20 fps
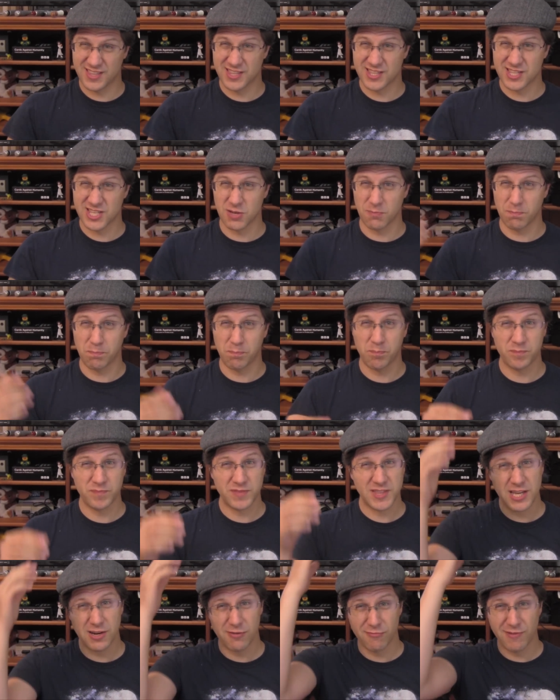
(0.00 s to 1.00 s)
so
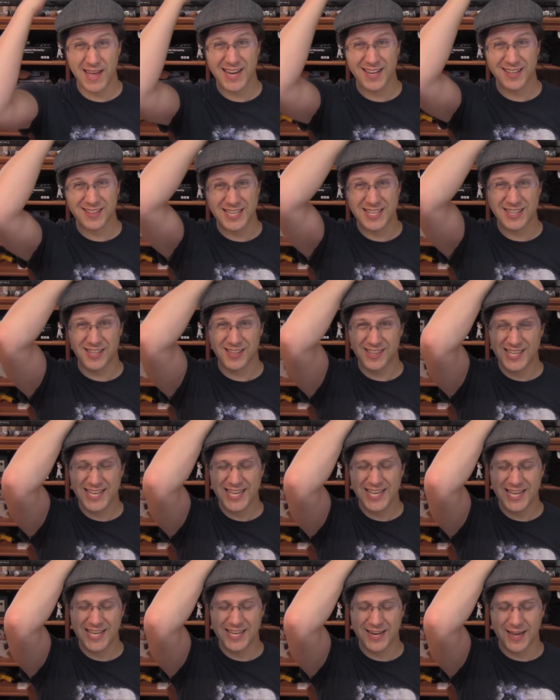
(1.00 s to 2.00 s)
theoretically the
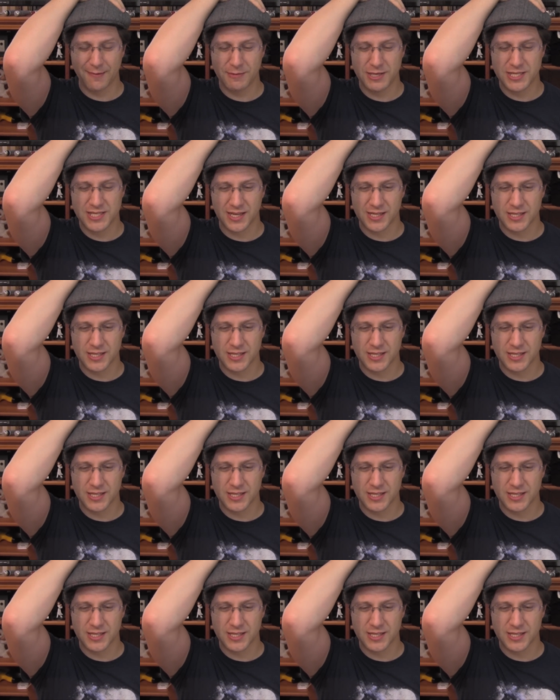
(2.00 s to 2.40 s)
lead i mean